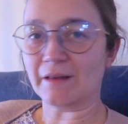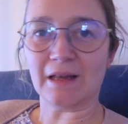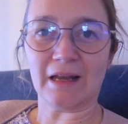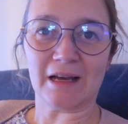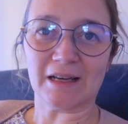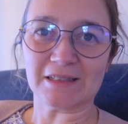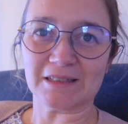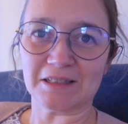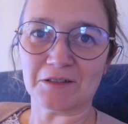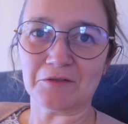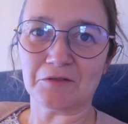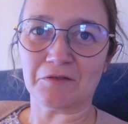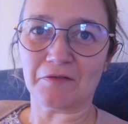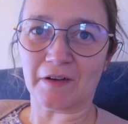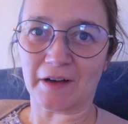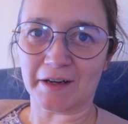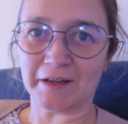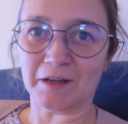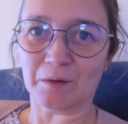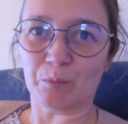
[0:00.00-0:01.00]
the last and
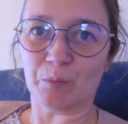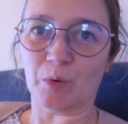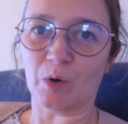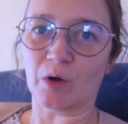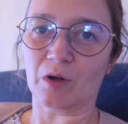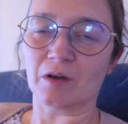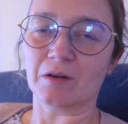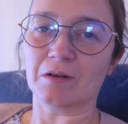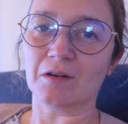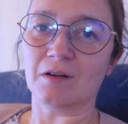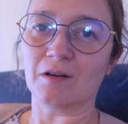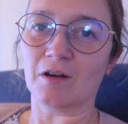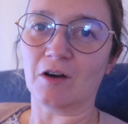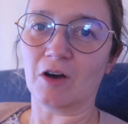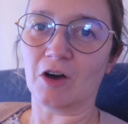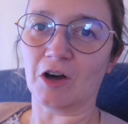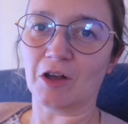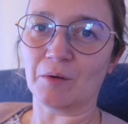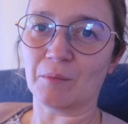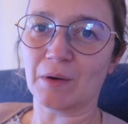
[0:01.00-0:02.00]
final book
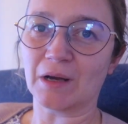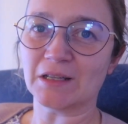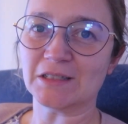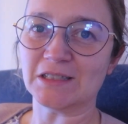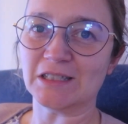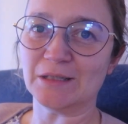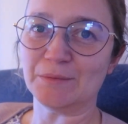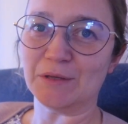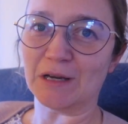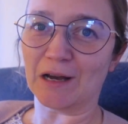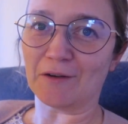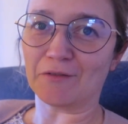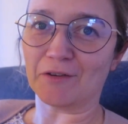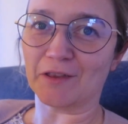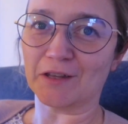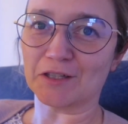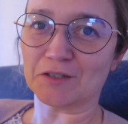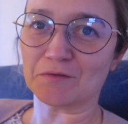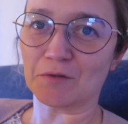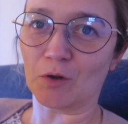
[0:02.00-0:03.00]
on my T B R for
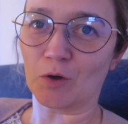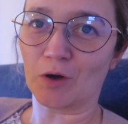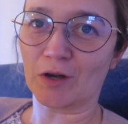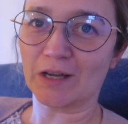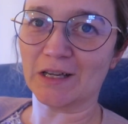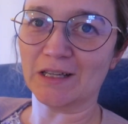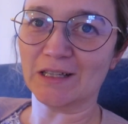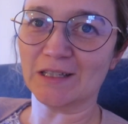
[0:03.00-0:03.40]
this vlog